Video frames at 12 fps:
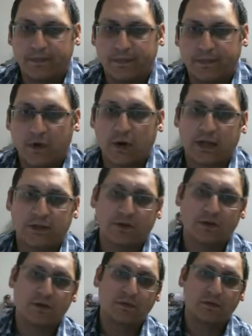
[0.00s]
Okay,
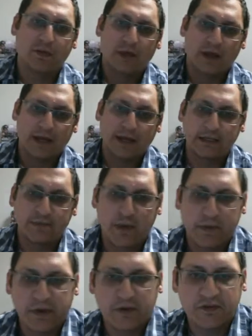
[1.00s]
so I guess
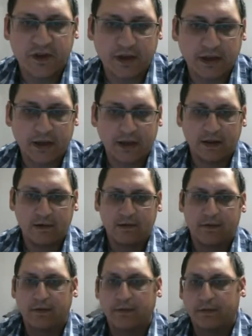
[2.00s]
Mimikyu's not gonna get
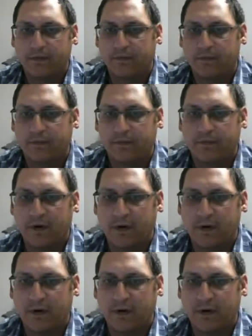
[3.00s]
very